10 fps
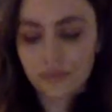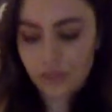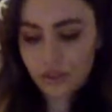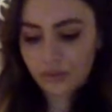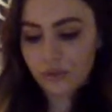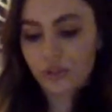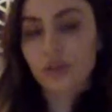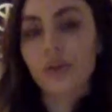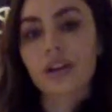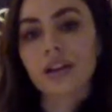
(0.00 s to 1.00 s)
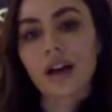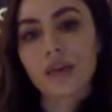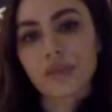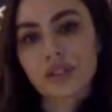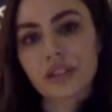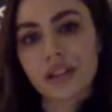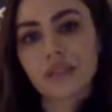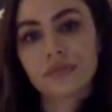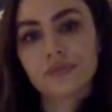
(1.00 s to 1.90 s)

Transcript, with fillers: just going up instead.